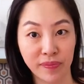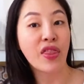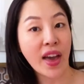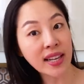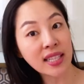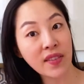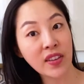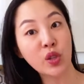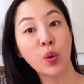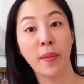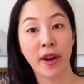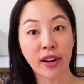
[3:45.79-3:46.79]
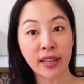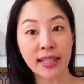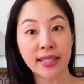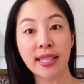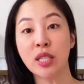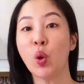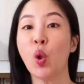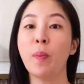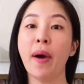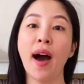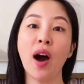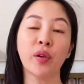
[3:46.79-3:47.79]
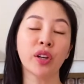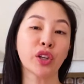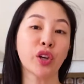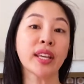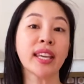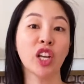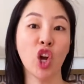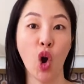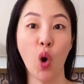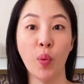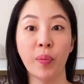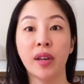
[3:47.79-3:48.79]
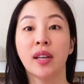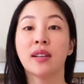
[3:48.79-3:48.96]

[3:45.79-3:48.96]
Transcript: Thanksgiving to Americans is all about cooking at home,